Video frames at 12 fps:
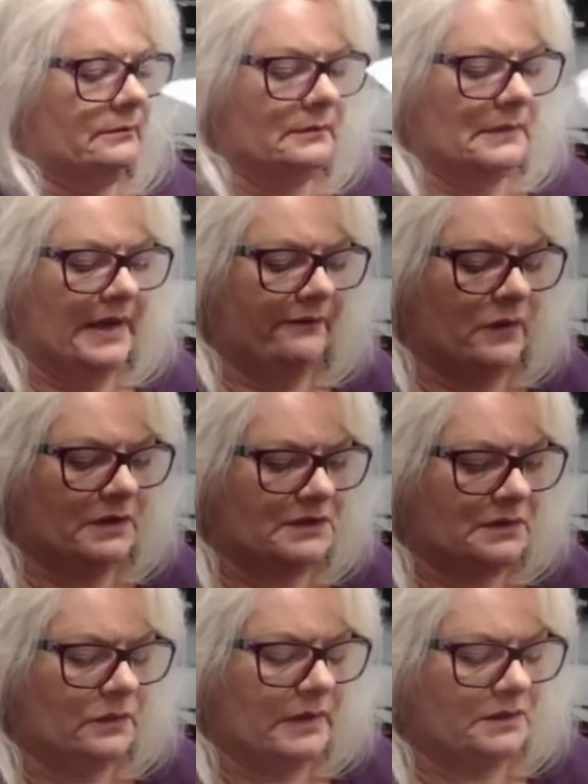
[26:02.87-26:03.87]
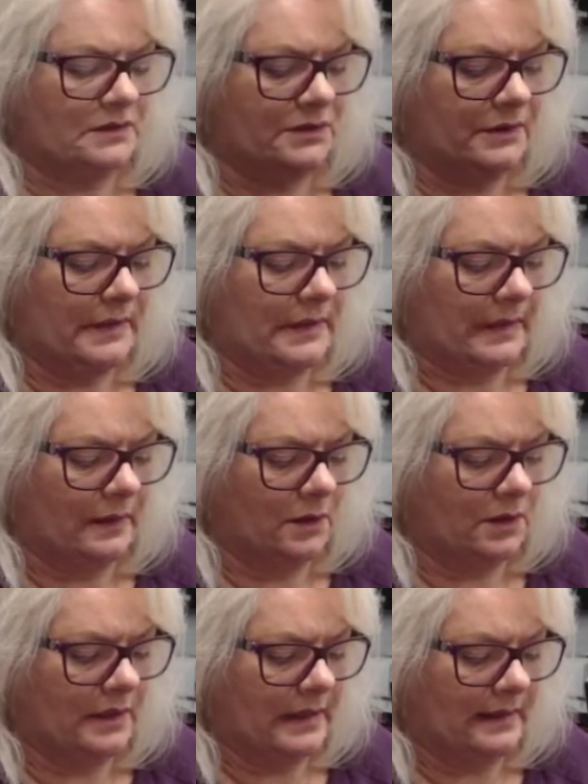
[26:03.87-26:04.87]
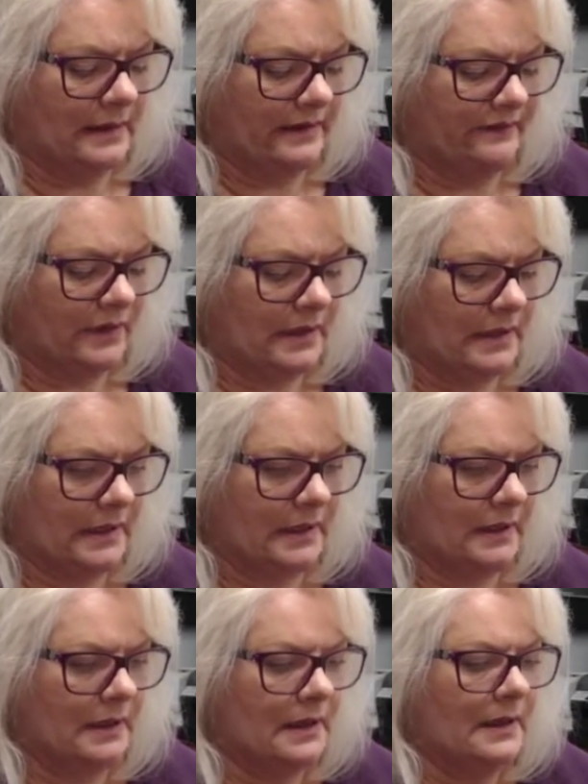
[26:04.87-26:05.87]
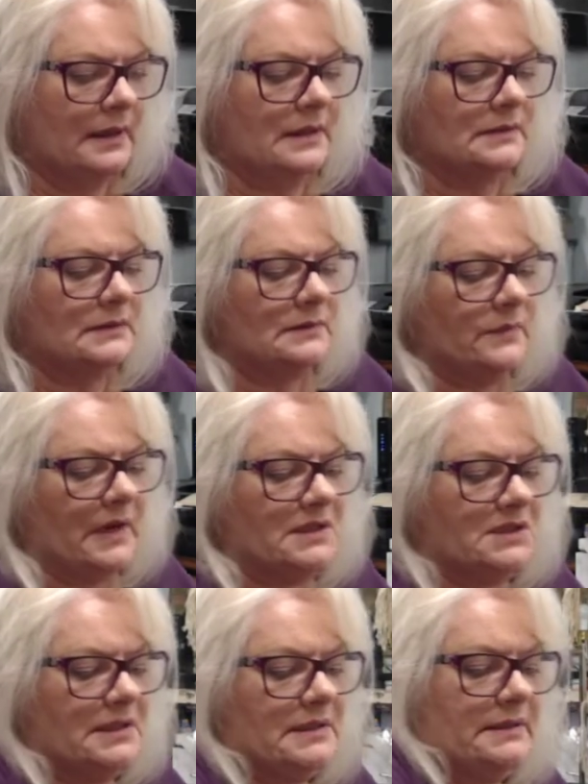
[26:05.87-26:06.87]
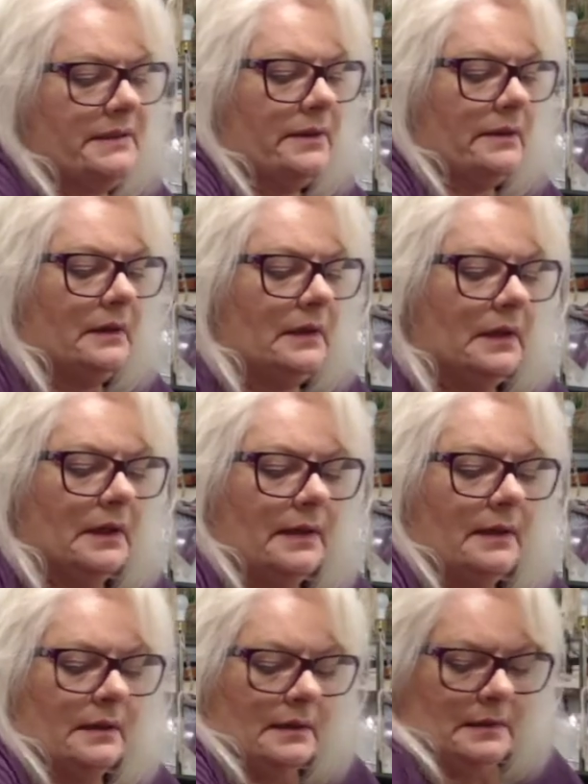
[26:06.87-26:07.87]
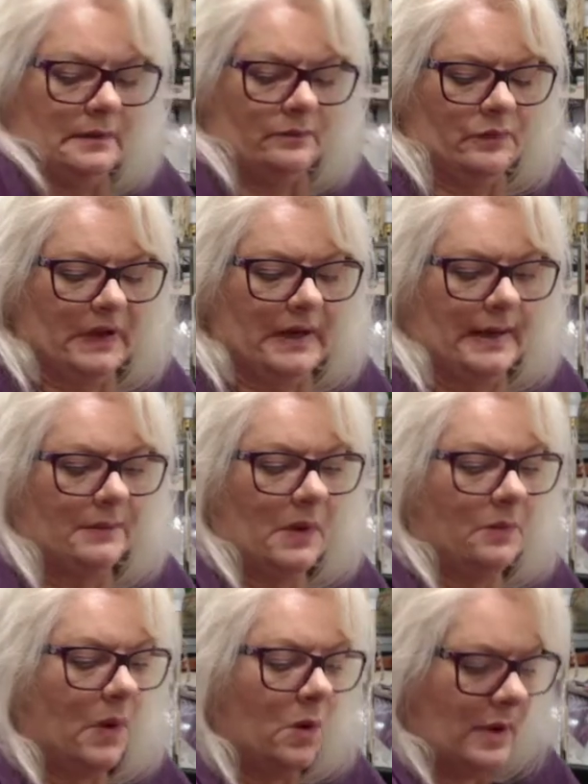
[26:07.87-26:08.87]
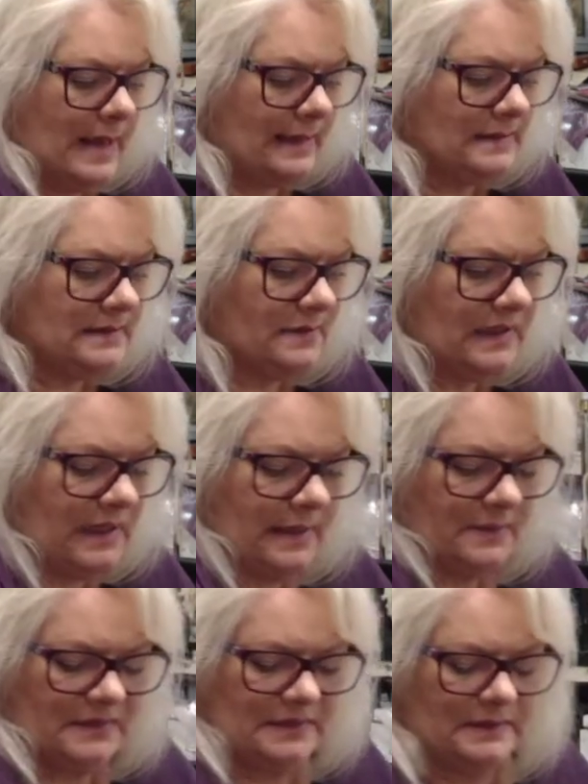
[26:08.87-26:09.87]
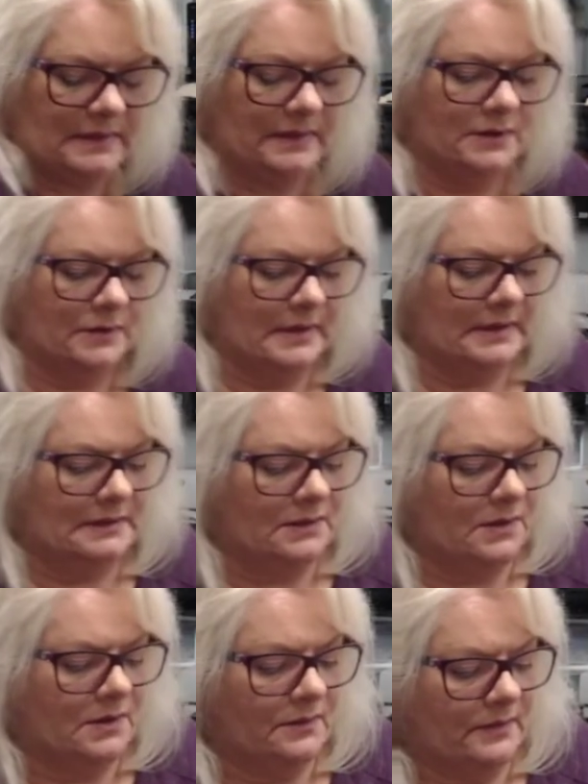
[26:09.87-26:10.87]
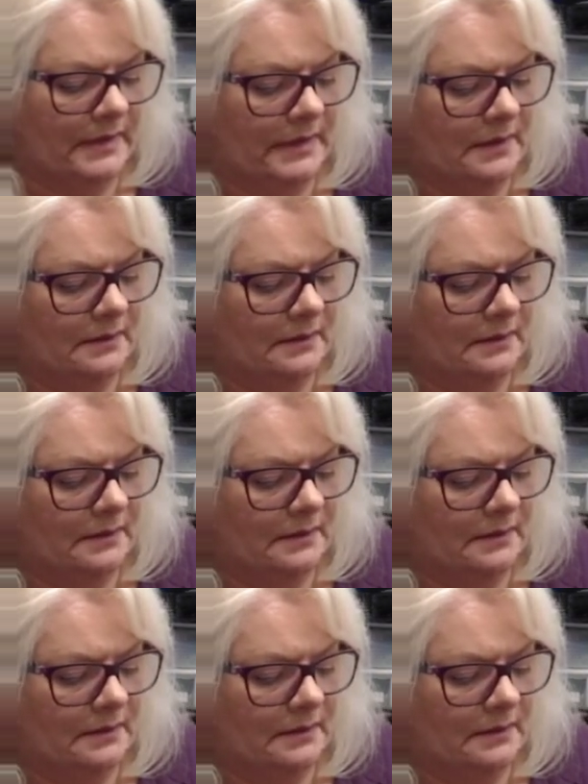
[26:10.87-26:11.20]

I've watched someone else do it, and I learned, and then I forgot again. This is much easier, but I'm a bonehead sometimes, and I do things the hard way.